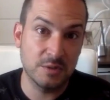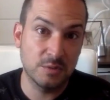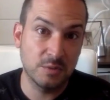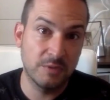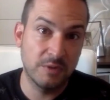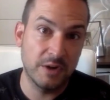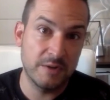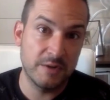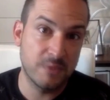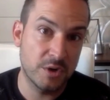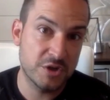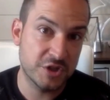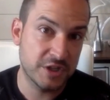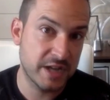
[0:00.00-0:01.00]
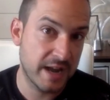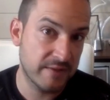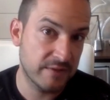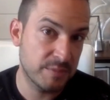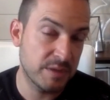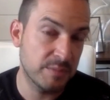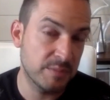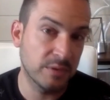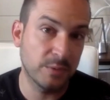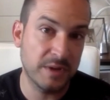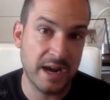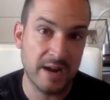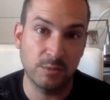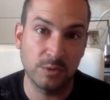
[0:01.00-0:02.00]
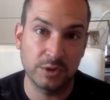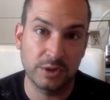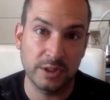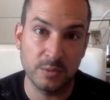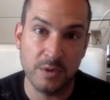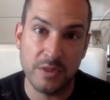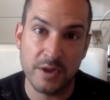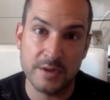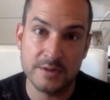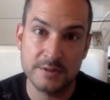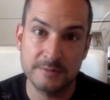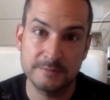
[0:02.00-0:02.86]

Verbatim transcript: we're very fortunate to have the people that we have working with us.